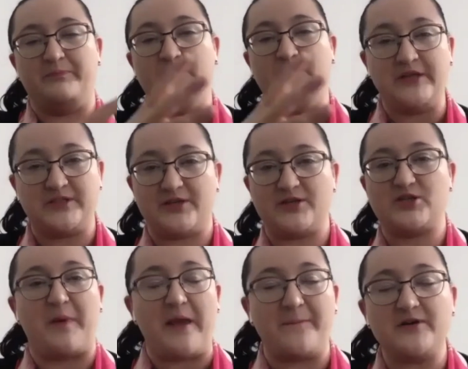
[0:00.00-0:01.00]
research
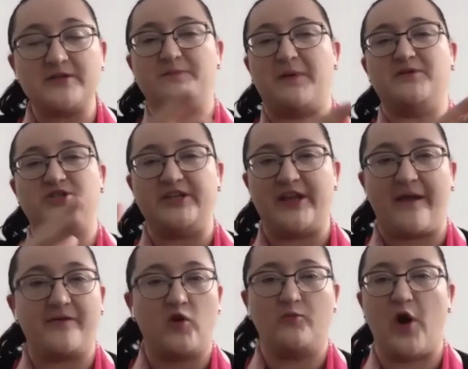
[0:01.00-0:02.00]
papers published in the
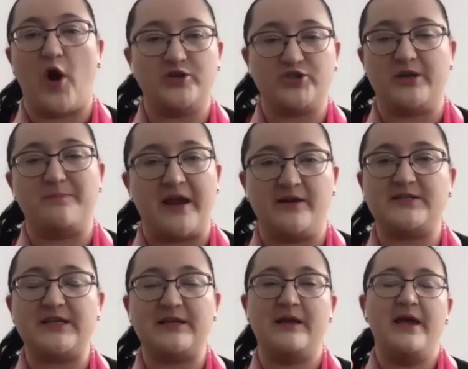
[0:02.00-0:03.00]
area of biology and medicine.
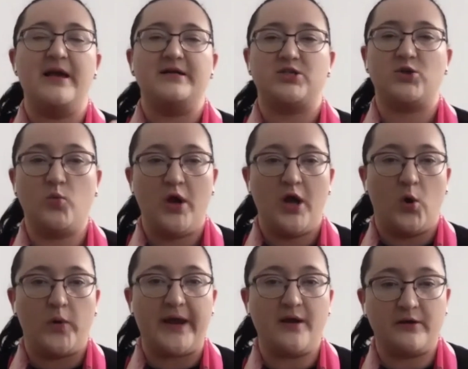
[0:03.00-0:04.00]
So
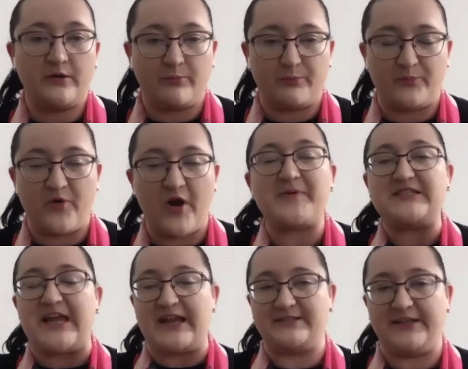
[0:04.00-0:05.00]
we are
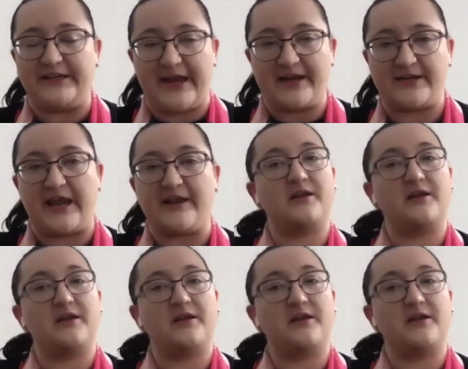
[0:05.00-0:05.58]
representing that data in